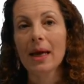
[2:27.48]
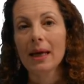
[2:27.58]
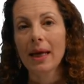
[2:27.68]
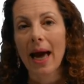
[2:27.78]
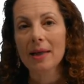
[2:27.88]

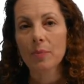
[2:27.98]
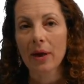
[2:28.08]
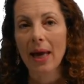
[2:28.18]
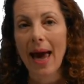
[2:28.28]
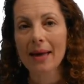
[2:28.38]
GasBuddy
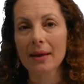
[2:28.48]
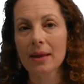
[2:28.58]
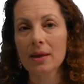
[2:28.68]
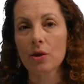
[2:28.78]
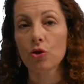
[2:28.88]

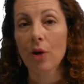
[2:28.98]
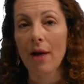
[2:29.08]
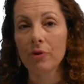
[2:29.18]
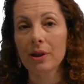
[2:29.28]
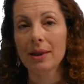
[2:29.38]
analysts
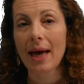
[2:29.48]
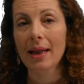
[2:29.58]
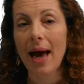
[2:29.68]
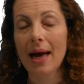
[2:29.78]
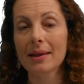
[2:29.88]
traveled to
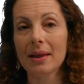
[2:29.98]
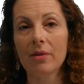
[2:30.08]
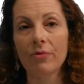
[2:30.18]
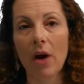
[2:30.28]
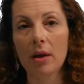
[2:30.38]
Tallahassee and
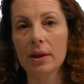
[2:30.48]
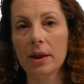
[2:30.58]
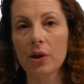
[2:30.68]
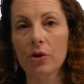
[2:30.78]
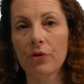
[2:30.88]

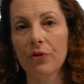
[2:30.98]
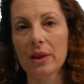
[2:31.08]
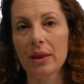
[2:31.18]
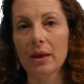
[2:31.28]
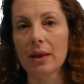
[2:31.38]
volunteered to
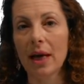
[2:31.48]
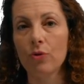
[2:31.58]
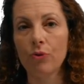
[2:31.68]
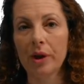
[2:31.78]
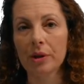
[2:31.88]
facilitate
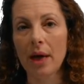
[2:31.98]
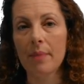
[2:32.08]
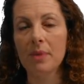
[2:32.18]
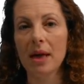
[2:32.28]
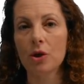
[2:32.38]
real-time
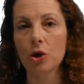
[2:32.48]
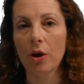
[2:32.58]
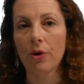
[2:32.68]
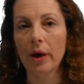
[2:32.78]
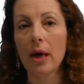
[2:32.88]
data
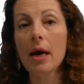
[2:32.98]
sharing